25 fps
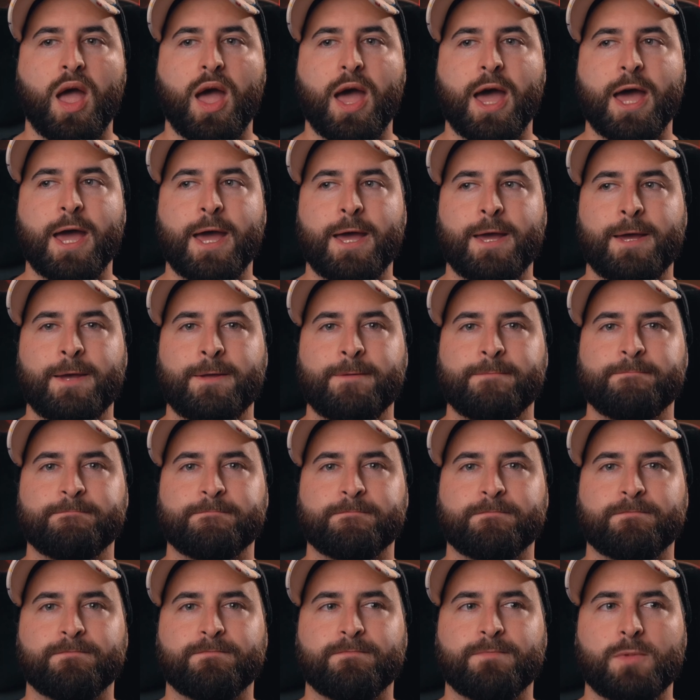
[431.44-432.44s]
and
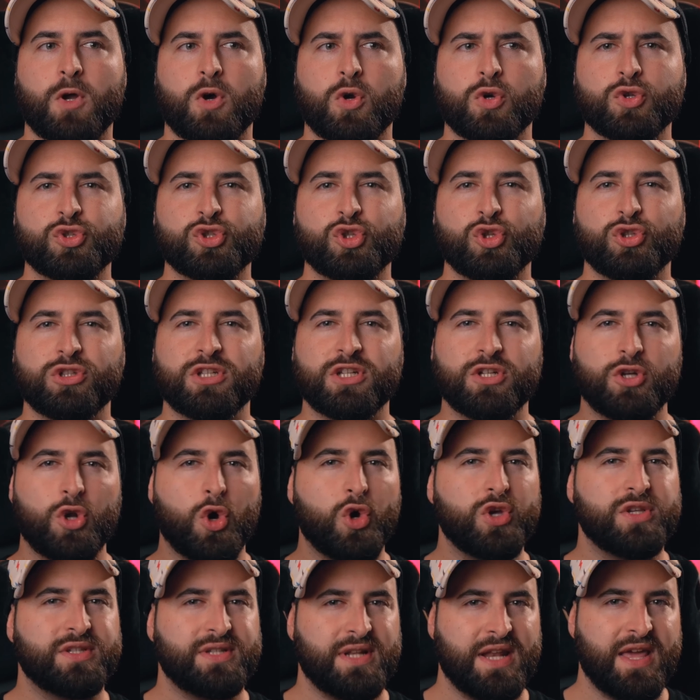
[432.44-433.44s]
also the
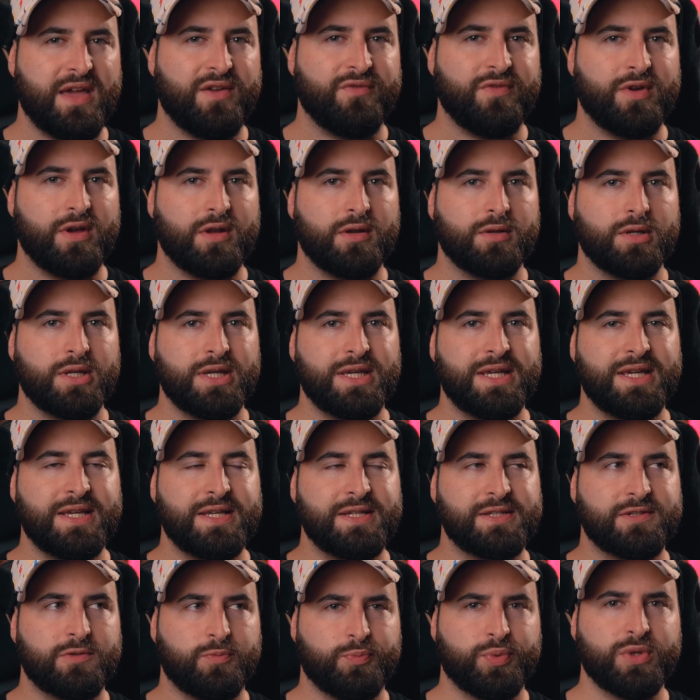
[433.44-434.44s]
noise level
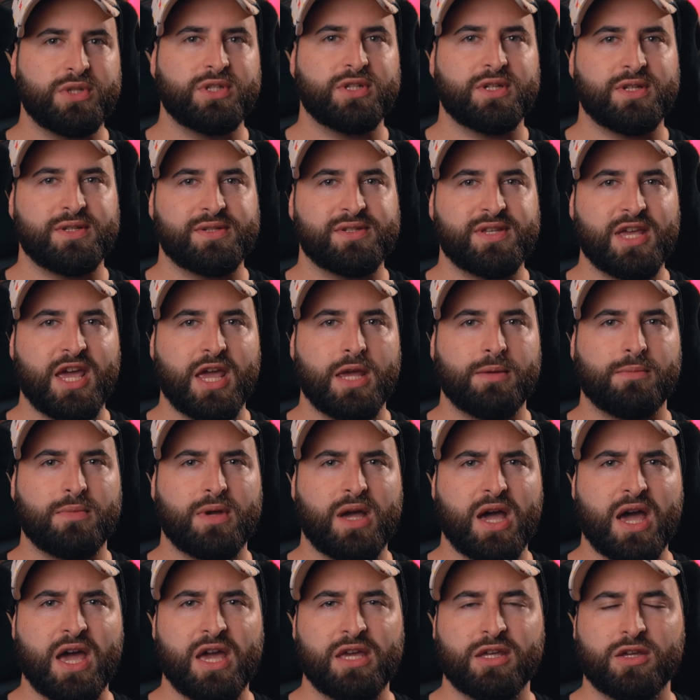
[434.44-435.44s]
is pretty the same.
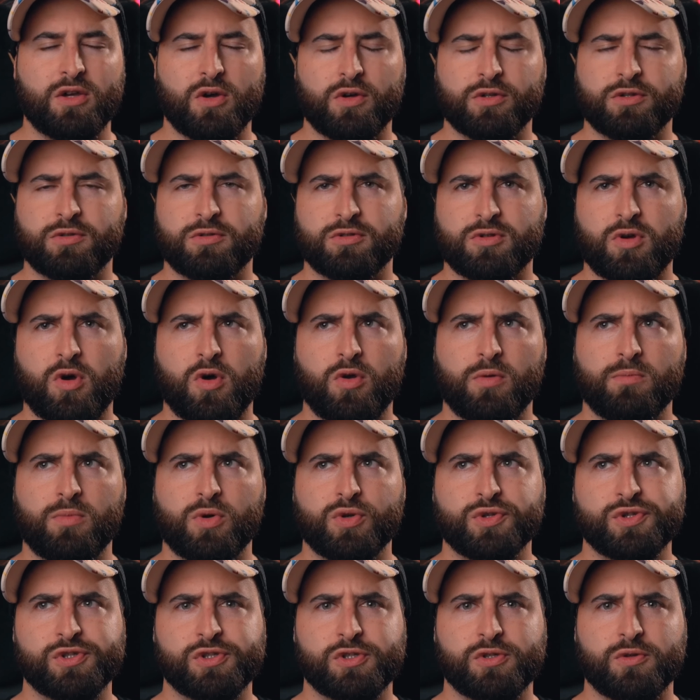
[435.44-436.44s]
I got
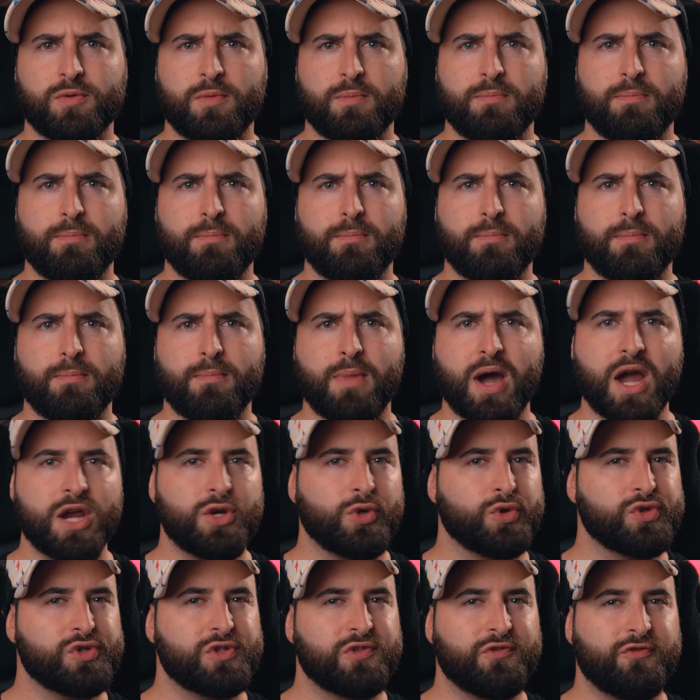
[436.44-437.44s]
almost
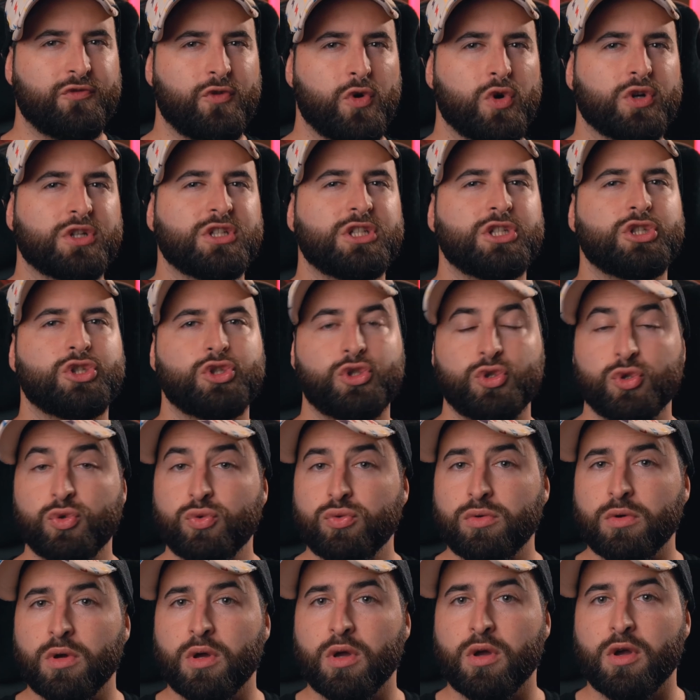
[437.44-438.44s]
minus
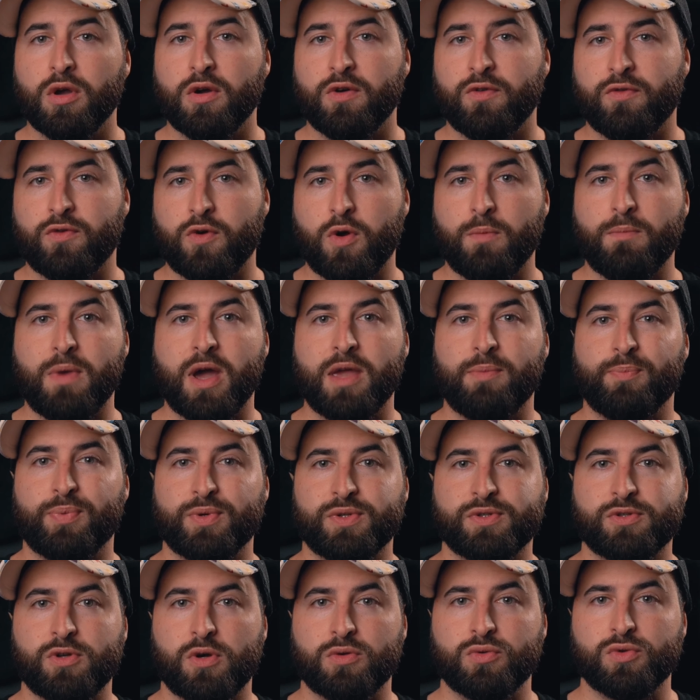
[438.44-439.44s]
42 from my
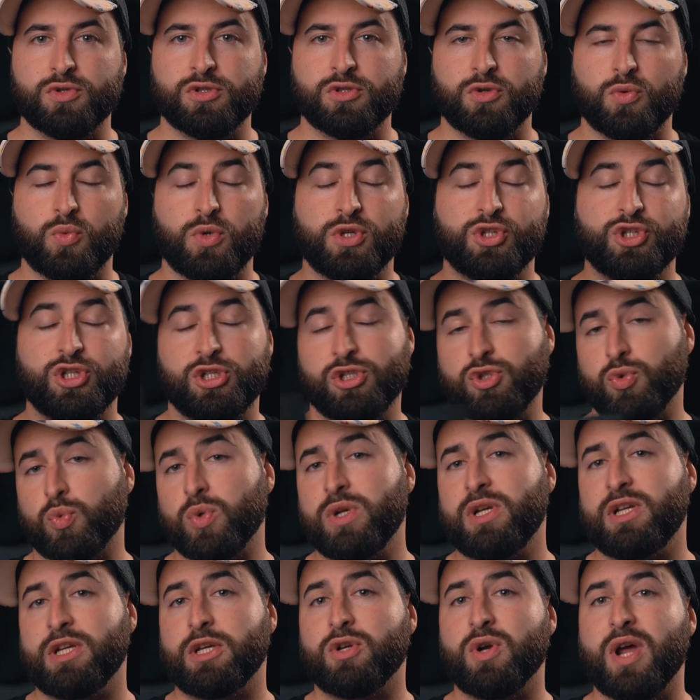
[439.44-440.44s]
Presonus, which is
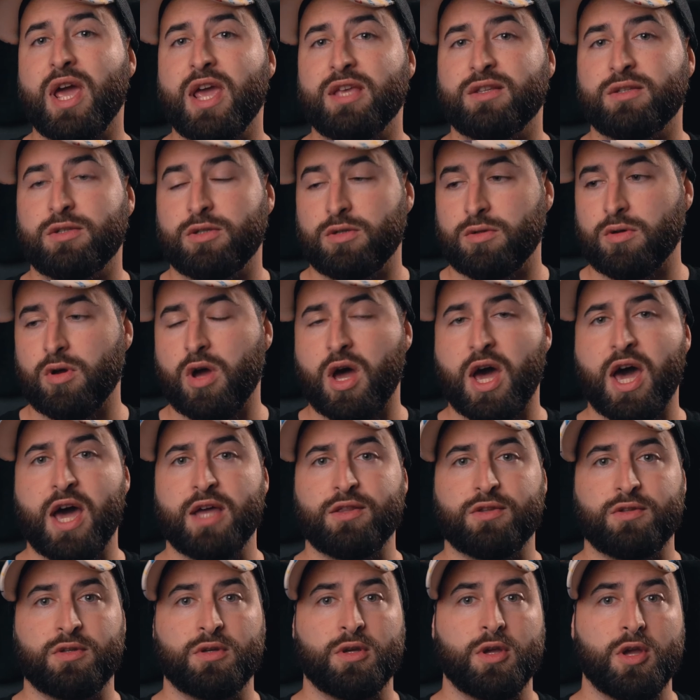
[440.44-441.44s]
really great
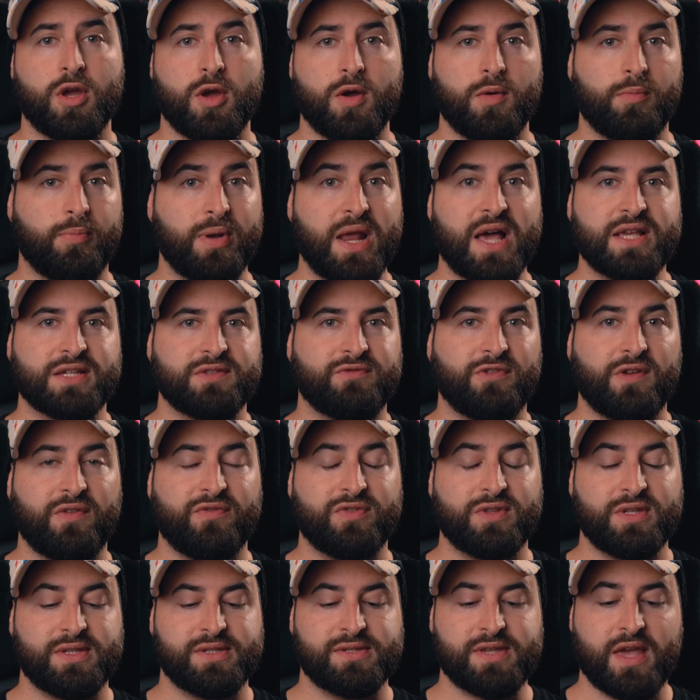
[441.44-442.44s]
at plus
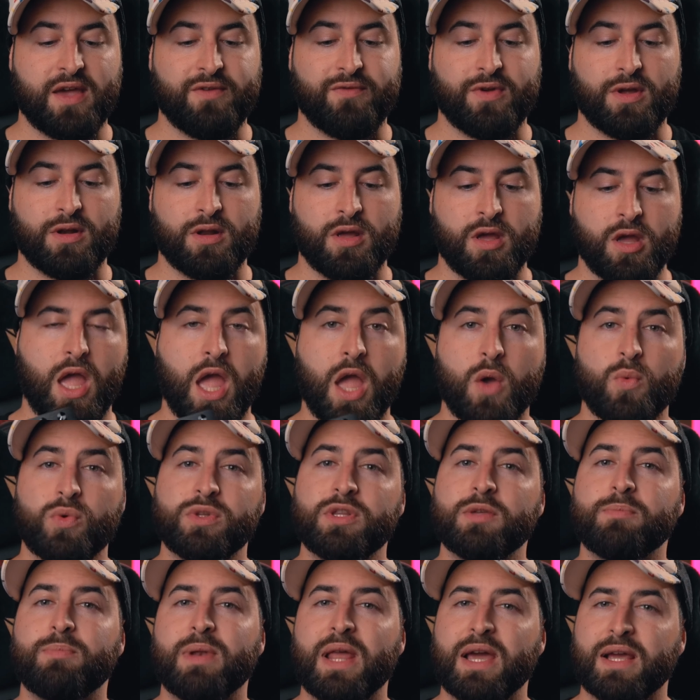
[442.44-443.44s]
57, and
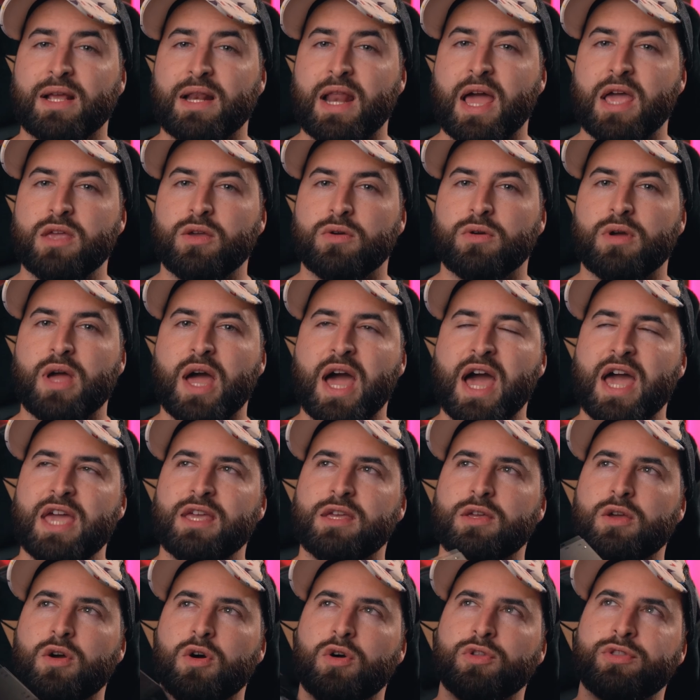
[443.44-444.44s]
with the Black Lion I
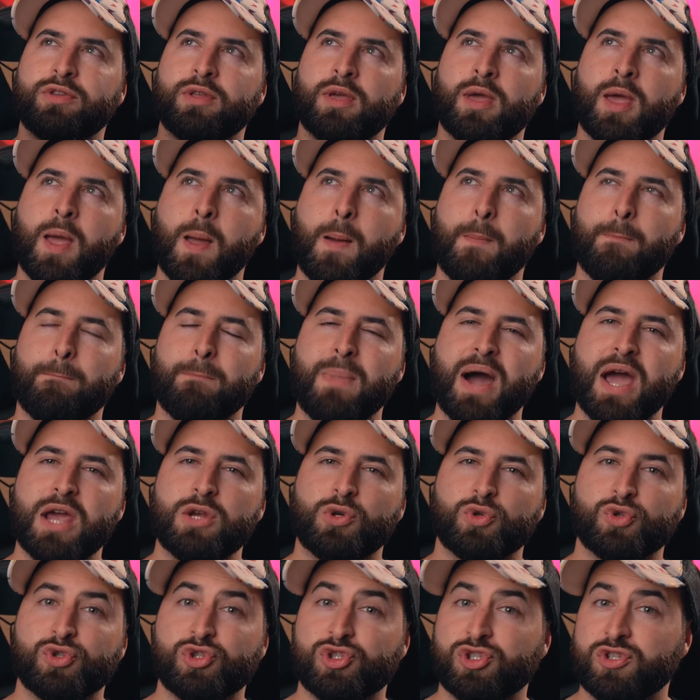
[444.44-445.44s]
got
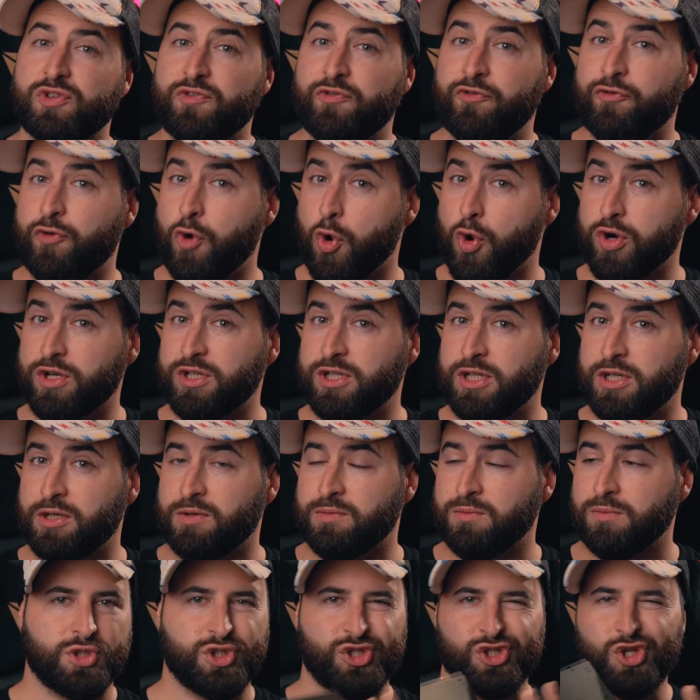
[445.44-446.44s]
minus
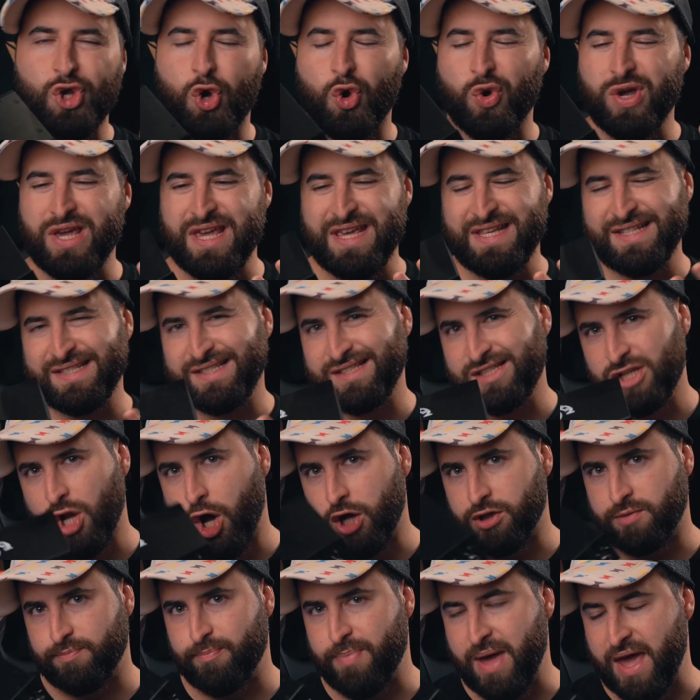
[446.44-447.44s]
40, so it's
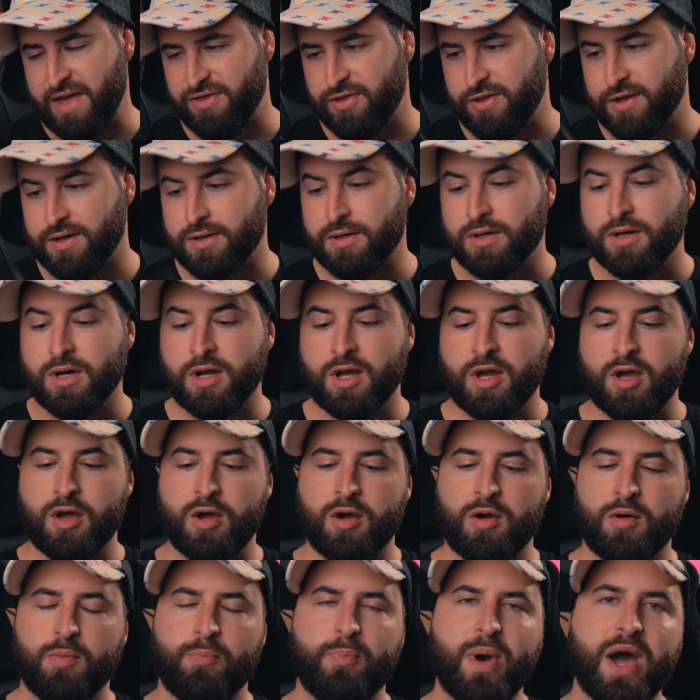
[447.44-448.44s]
not better
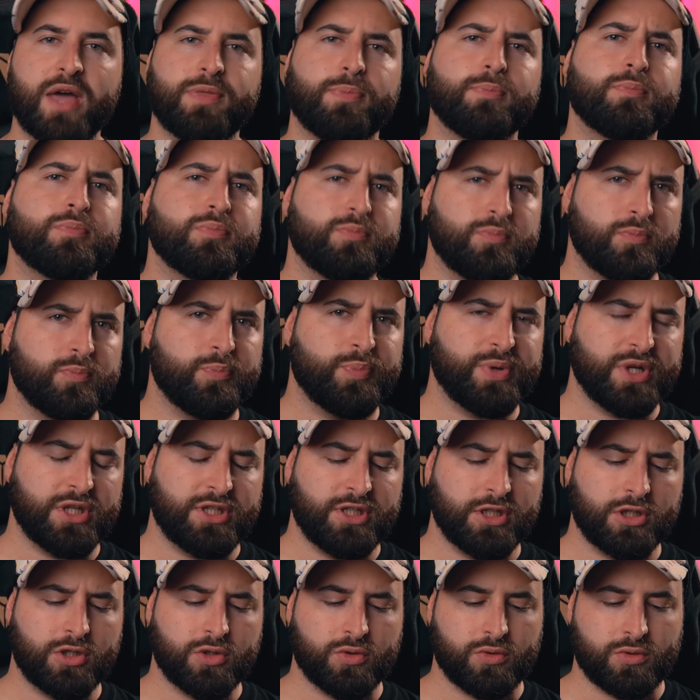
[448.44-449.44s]
but
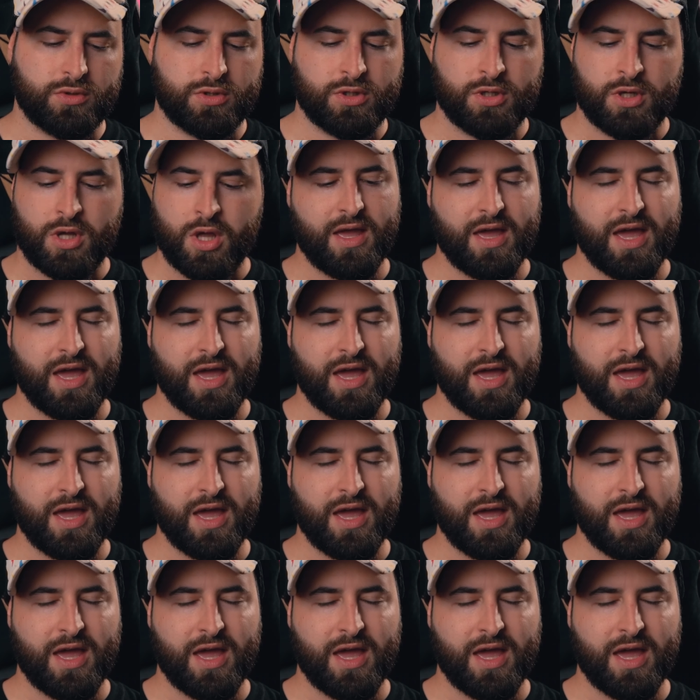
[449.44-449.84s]
pretty good.